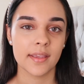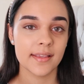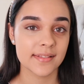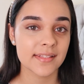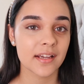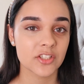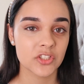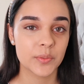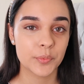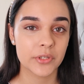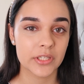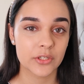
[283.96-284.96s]
It's actually
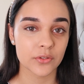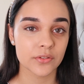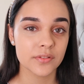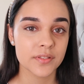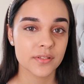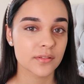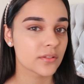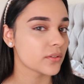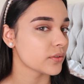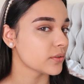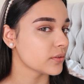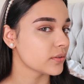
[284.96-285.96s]
pretty good,
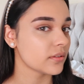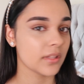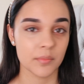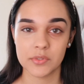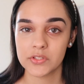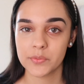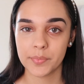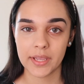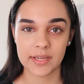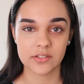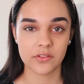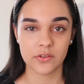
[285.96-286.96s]
so let me just
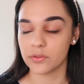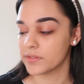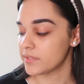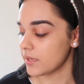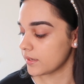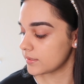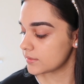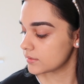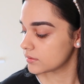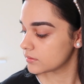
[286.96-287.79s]
apply it to the other side.